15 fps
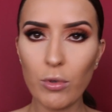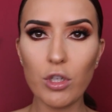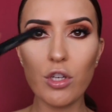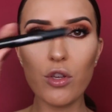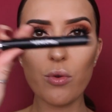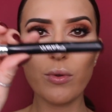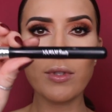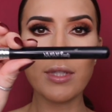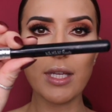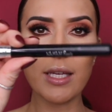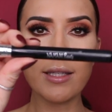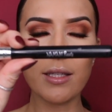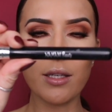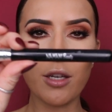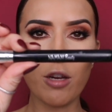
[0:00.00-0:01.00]
going to use
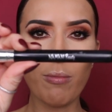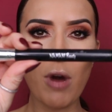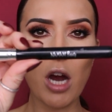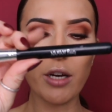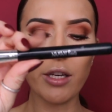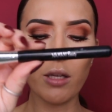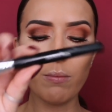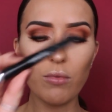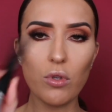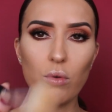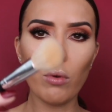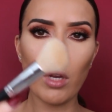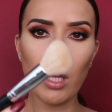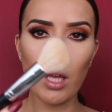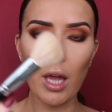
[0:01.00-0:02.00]
this Namani
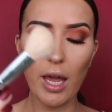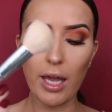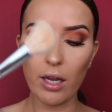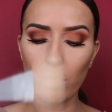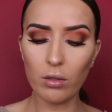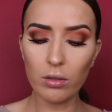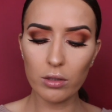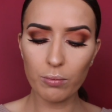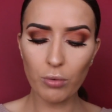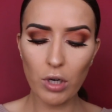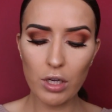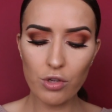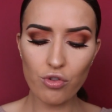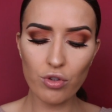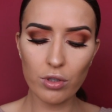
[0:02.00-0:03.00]
Beauty angled
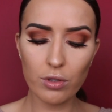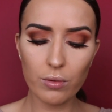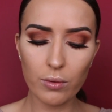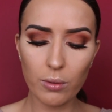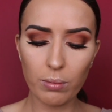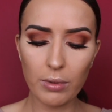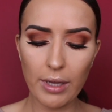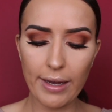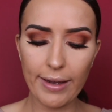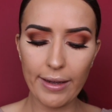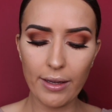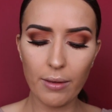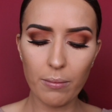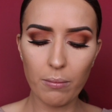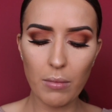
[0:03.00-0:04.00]
brush to
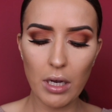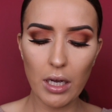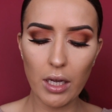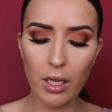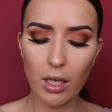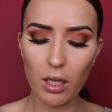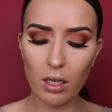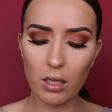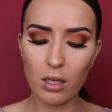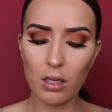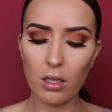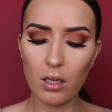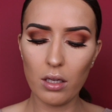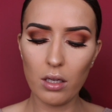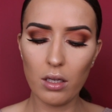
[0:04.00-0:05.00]
apply my
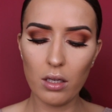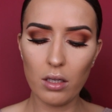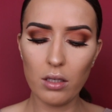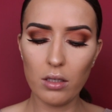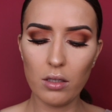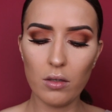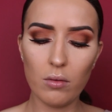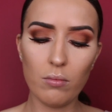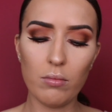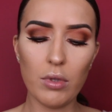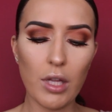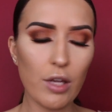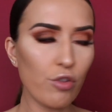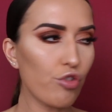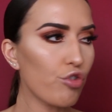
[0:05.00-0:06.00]

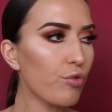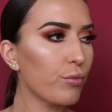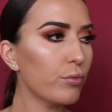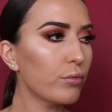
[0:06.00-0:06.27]
blush.